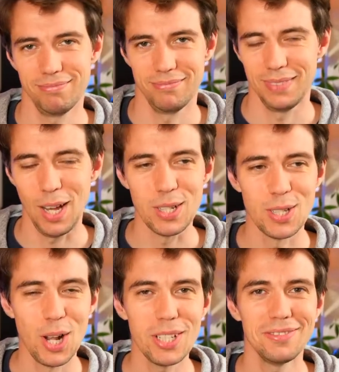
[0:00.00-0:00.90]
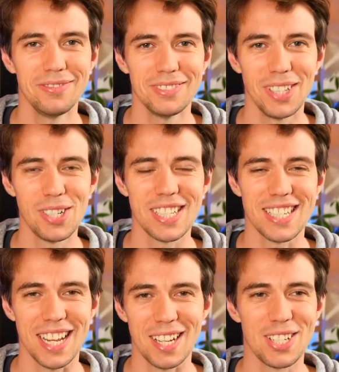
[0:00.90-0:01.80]
Now it's not. Now it's the
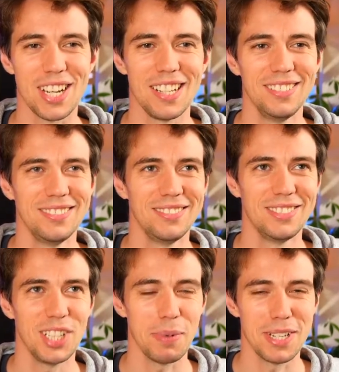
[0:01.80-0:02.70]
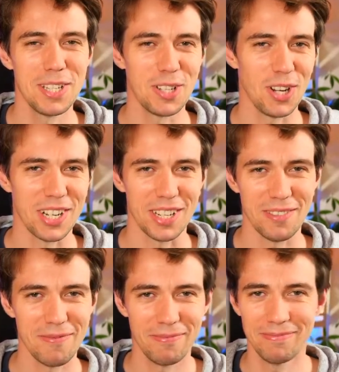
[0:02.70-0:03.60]
second channel, Japanese Journey
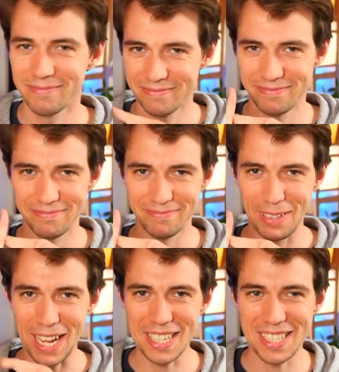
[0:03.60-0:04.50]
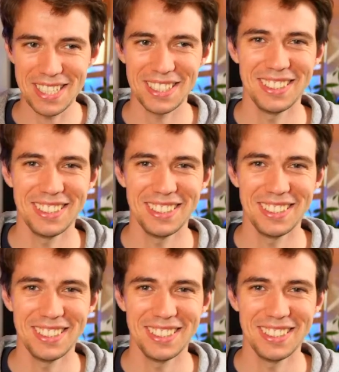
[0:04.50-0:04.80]
Plus.